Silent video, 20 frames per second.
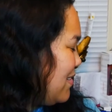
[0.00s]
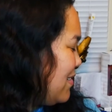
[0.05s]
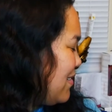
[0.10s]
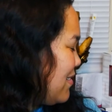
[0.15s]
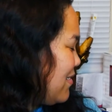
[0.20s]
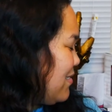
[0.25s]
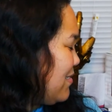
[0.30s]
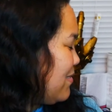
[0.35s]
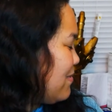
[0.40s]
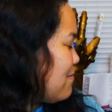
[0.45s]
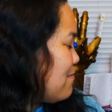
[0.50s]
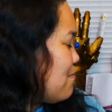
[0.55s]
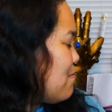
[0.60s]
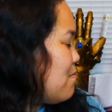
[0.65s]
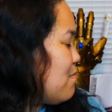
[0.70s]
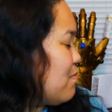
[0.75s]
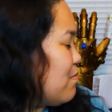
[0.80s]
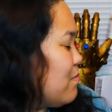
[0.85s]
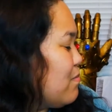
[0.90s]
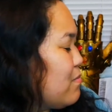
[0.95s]

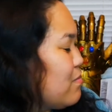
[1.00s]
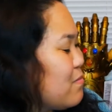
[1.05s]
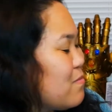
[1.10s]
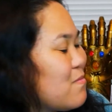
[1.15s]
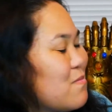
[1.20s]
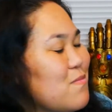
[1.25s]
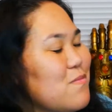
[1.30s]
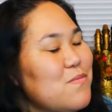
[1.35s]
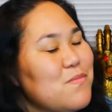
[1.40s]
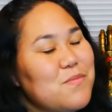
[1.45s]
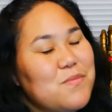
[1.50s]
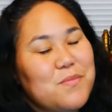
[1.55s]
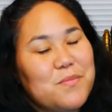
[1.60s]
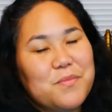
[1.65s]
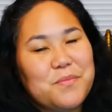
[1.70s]
[no speech]